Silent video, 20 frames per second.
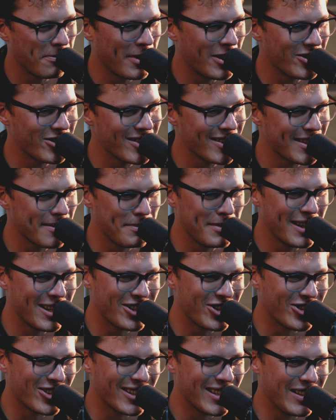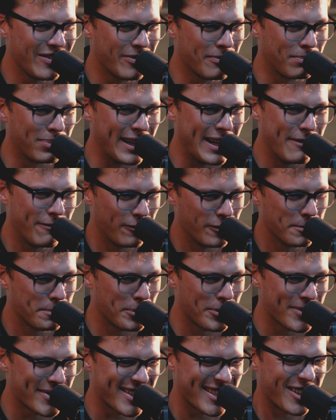mentioned to me that you didn't even play
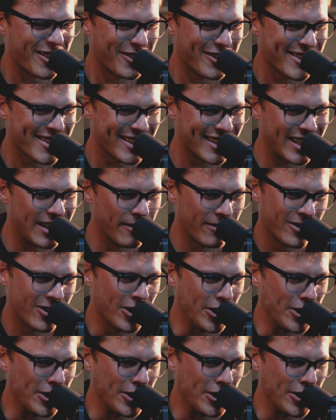football seriously, even though